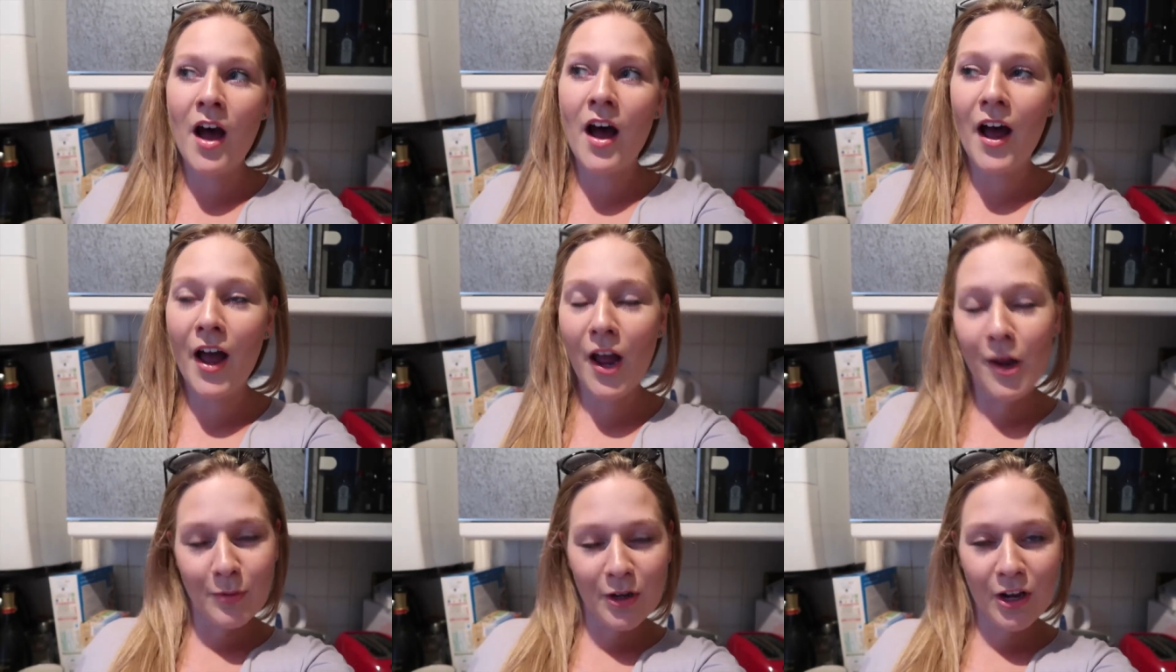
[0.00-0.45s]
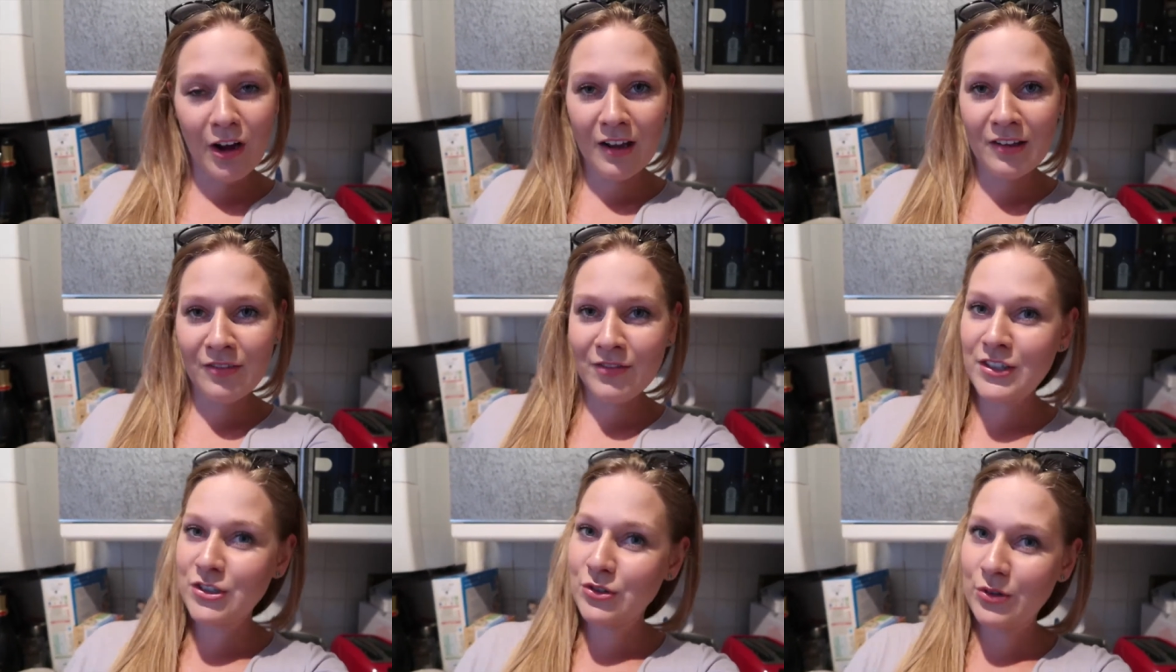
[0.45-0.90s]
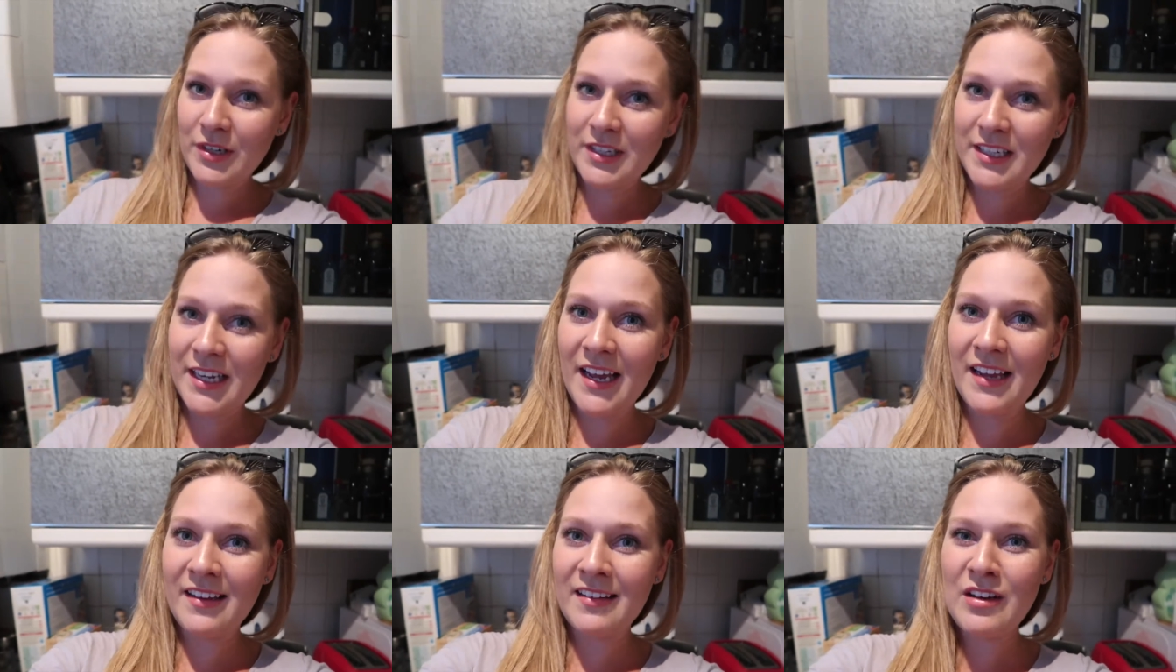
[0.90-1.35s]
I hope you guys have enjoyed
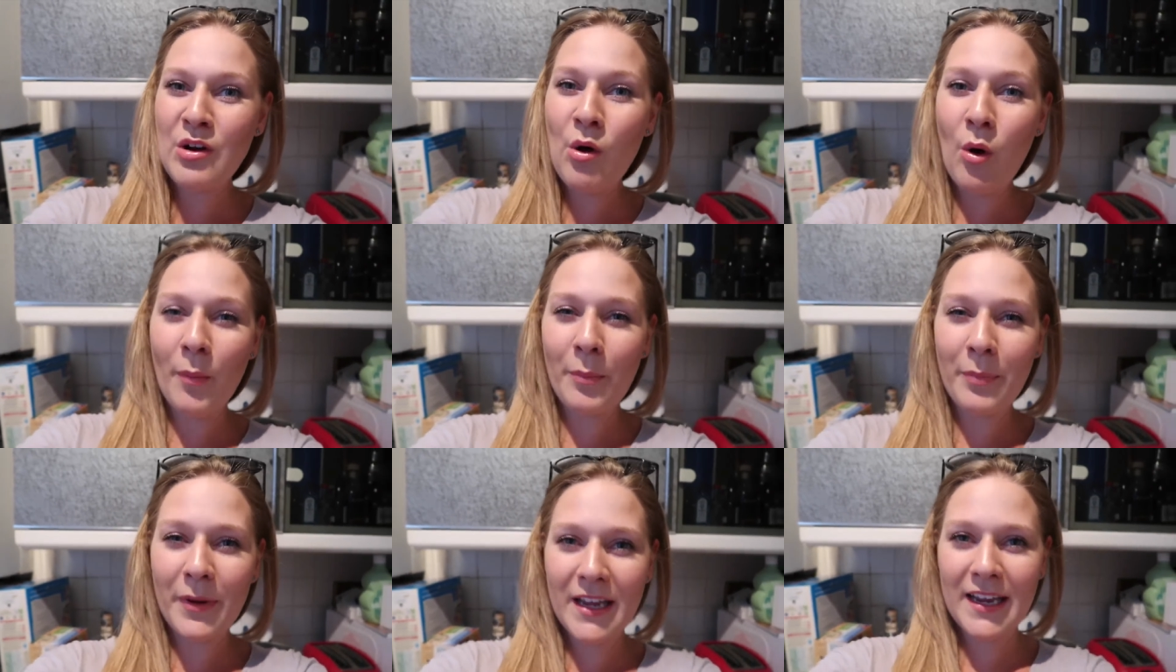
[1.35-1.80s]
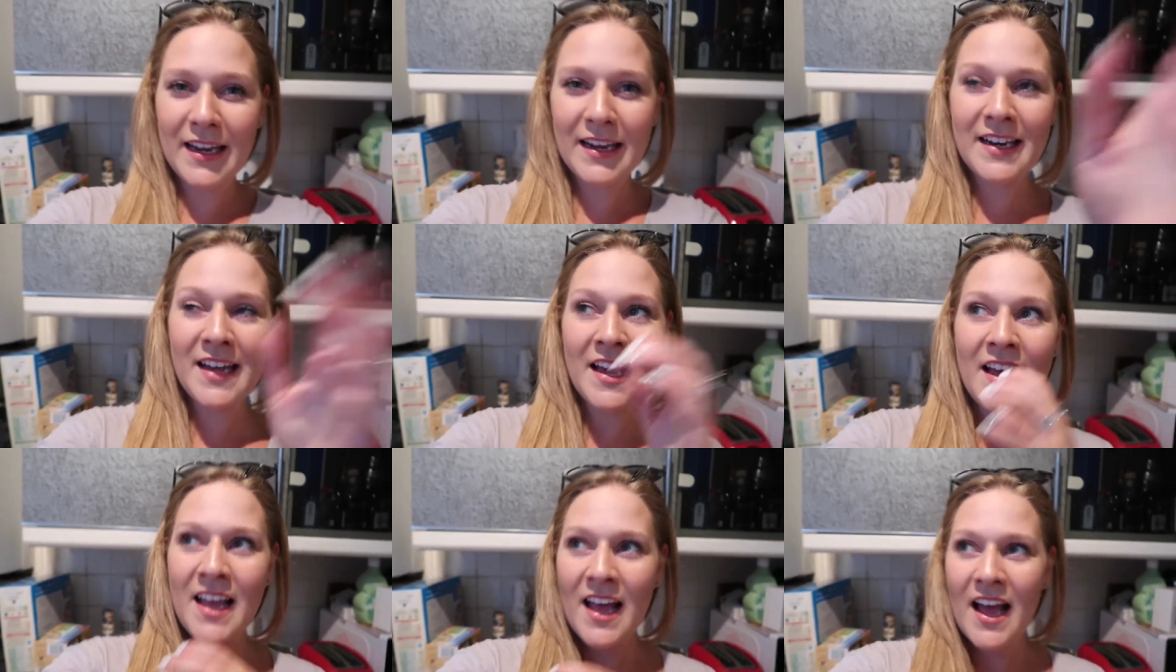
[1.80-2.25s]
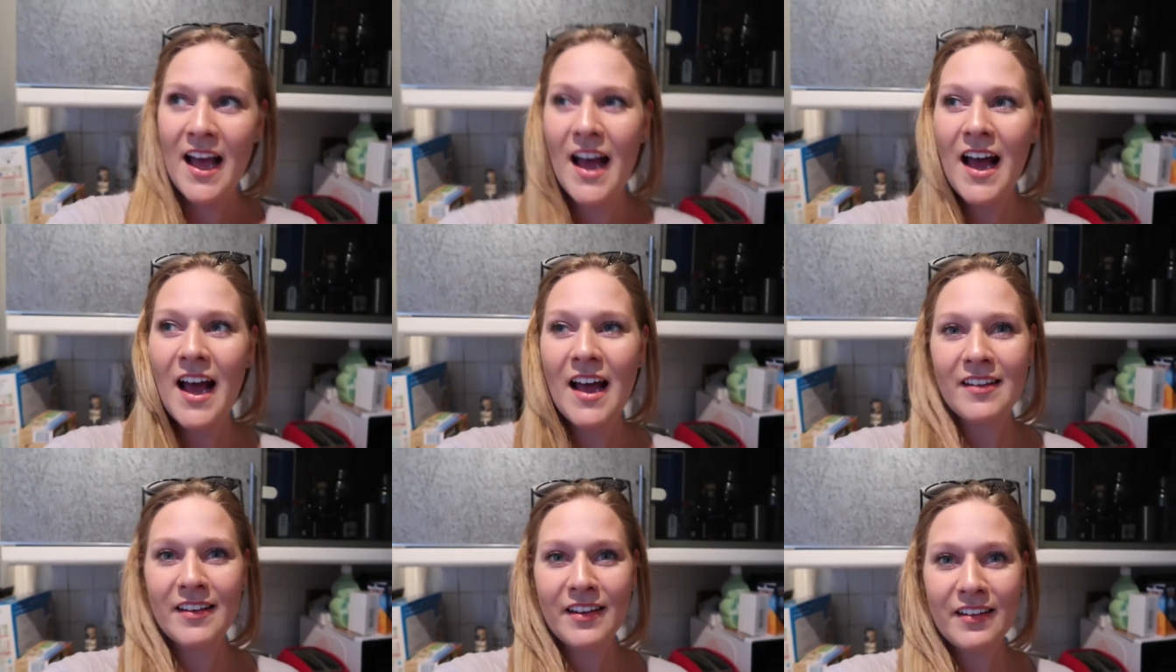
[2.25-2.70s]
it. It's not been
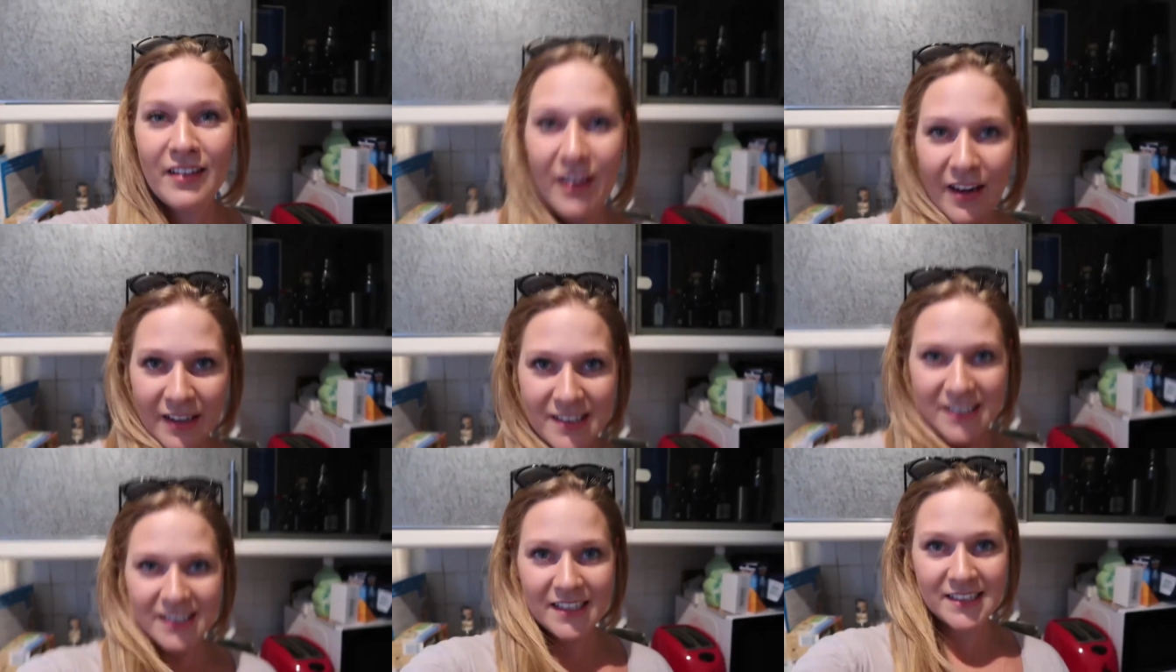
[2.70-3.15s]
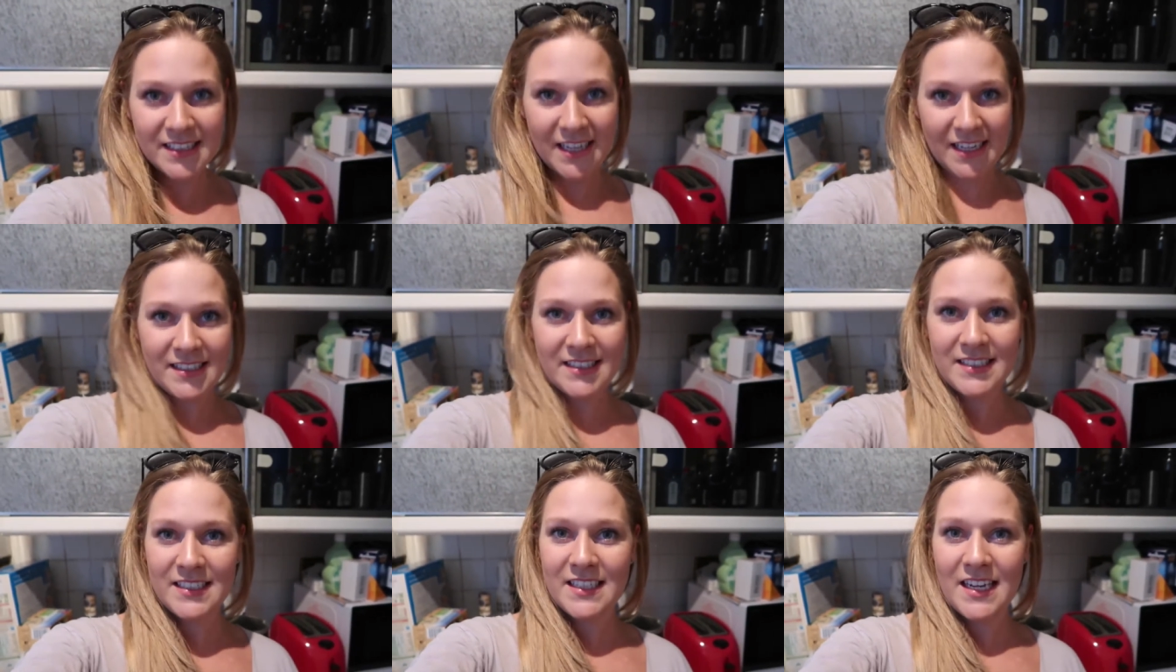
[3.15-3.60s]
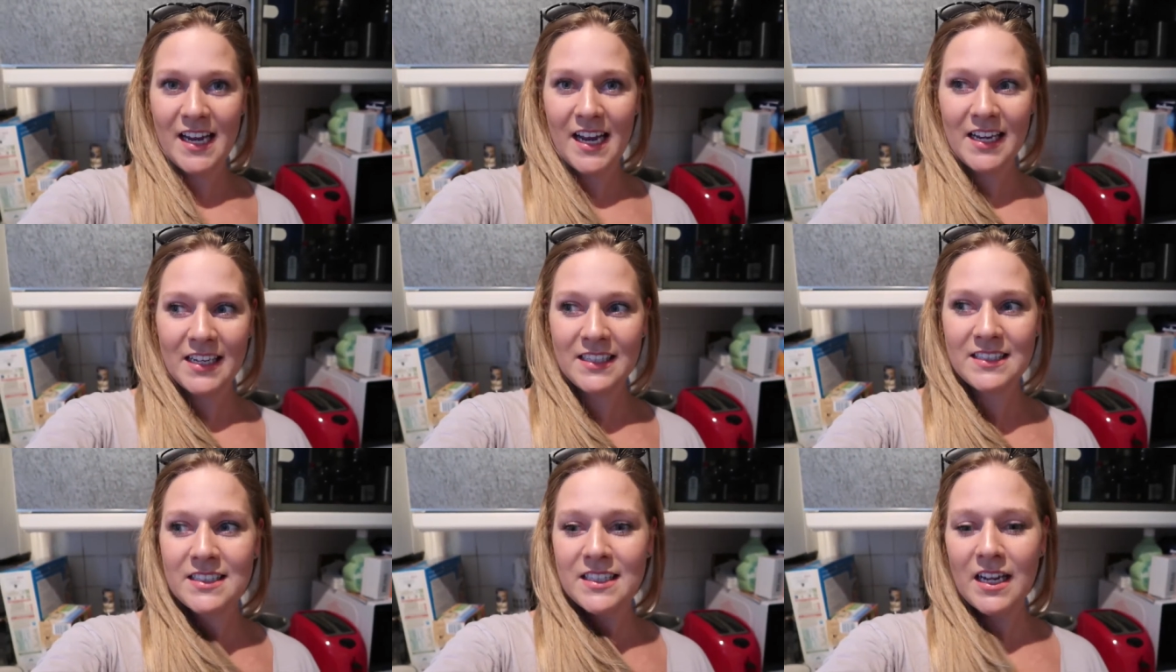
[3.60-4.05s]
as exciting as
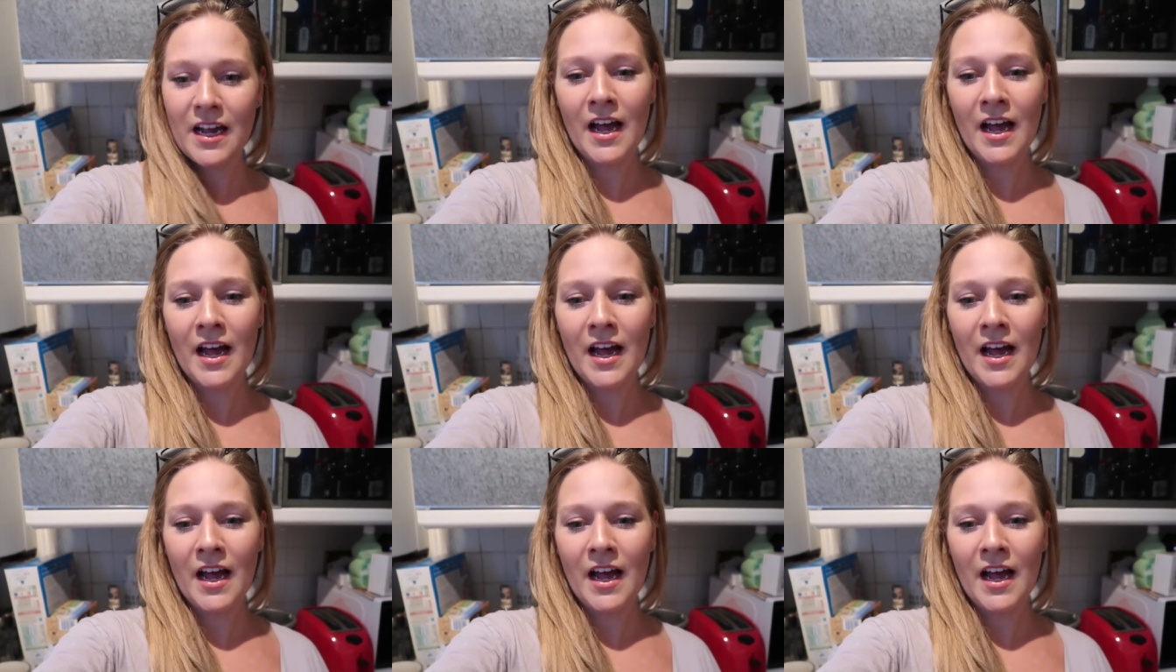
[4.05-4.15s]
yesterday's.